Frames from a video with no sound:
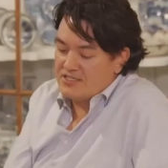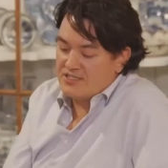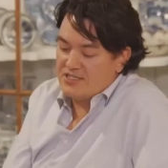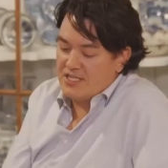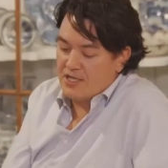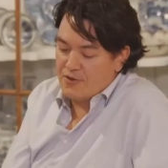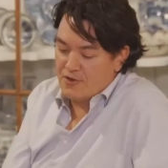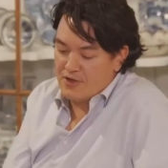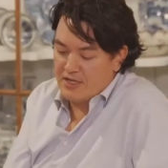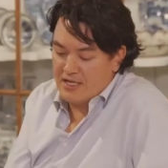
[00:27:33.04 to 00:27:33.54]
the
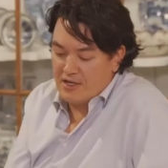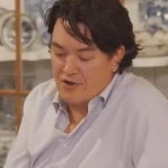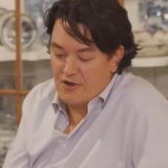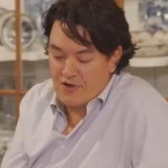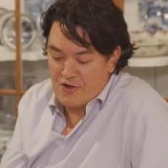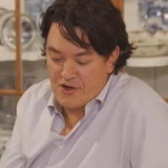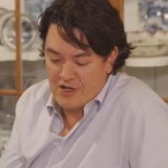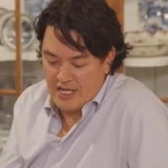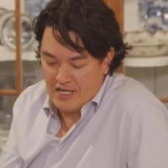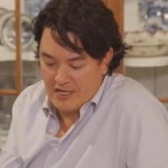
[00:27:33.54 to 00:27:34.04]
secret
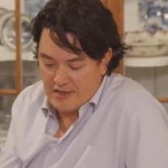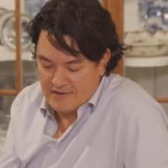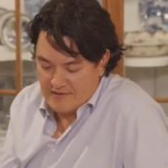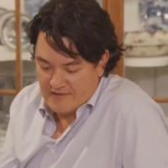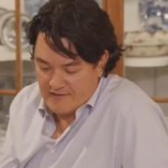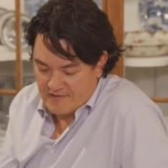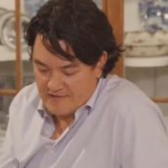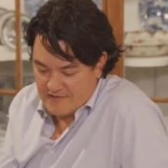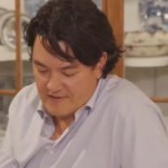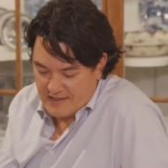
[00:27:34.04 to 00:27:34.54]

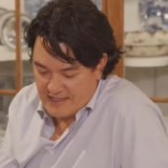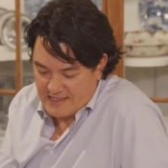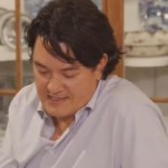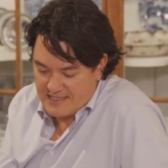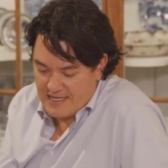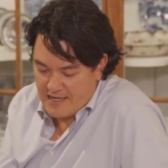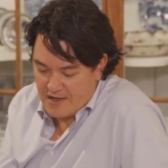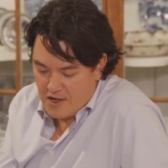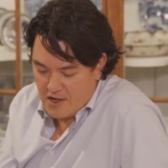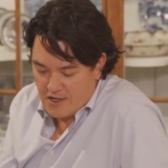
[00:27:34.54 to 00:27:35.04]
ingredient? Is
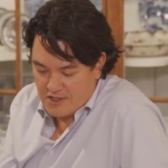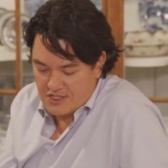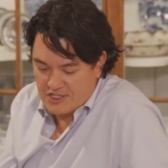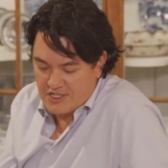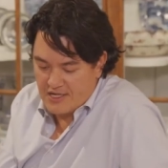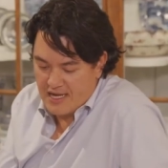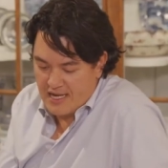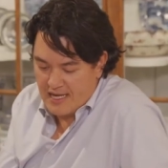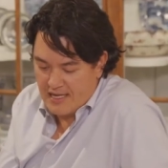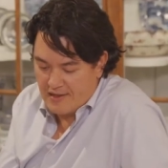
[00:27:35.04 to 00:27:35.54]
that
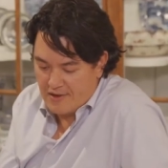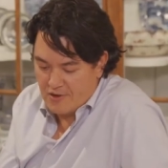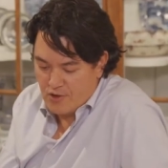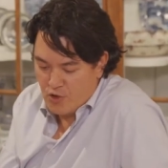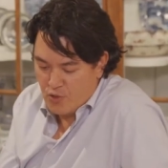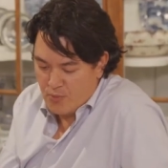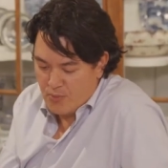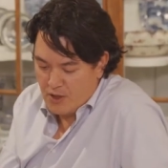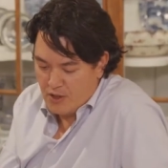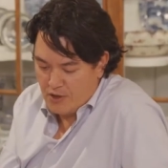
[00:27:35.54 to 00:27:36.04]
answer A,
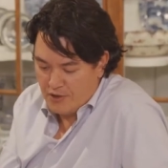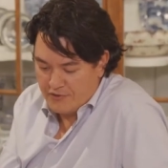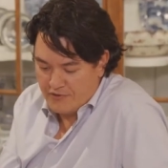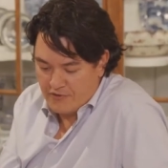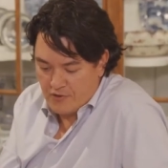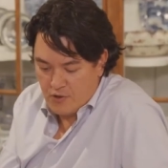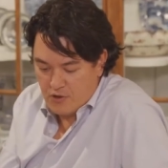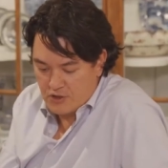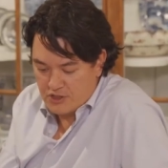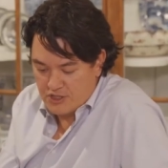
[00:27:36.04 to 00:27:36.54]

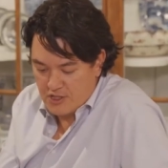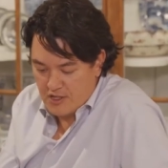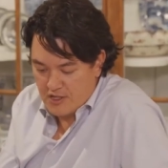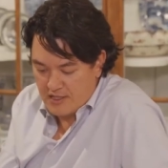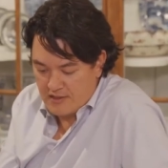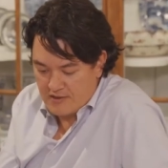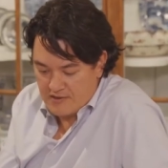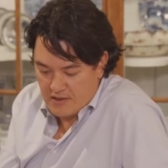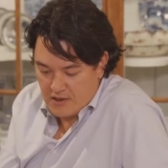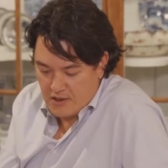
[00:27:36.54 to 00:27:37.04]
cobalt
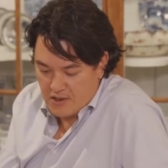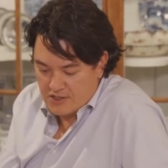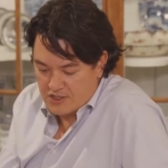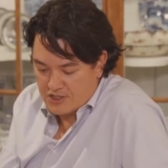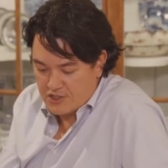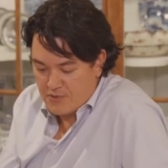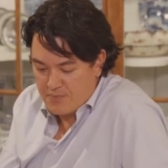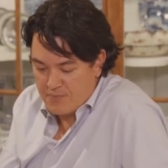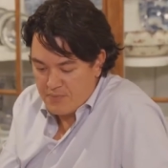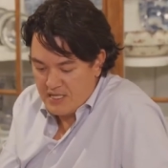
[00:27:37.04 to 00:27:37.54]
oxide?
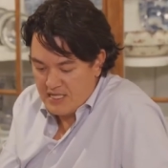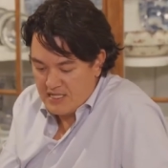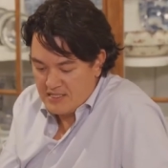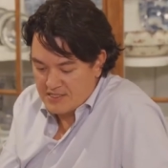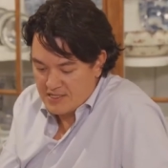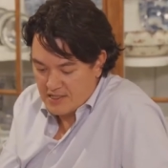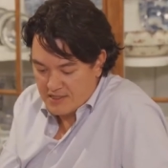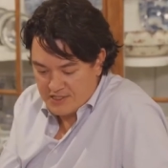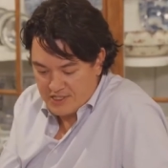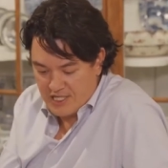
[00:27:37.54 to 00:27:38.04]
Answer B,
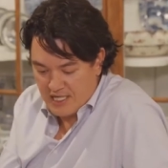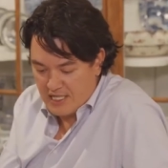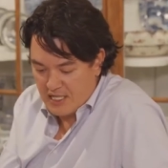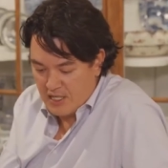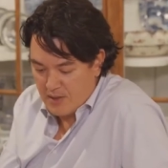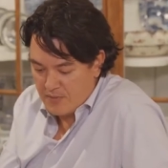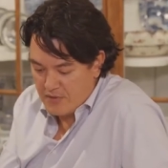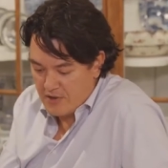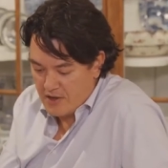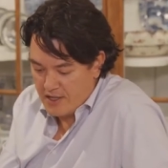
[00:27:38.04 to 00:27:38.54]

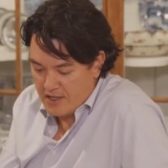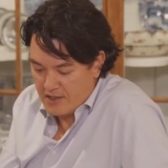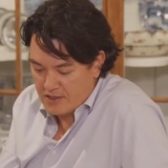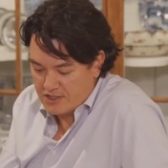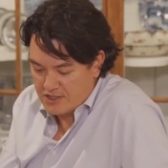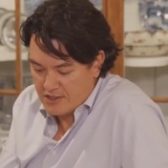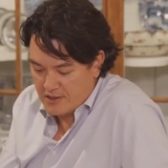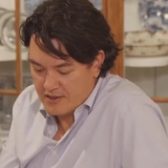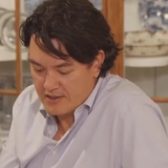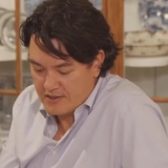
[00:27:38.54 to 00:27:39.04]
titanium
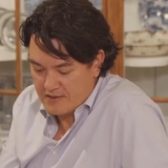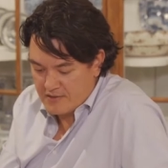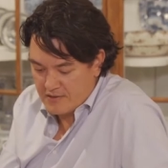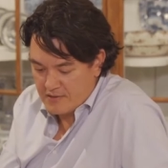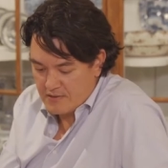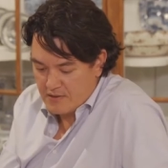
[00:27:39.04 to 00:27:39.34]
dioxide?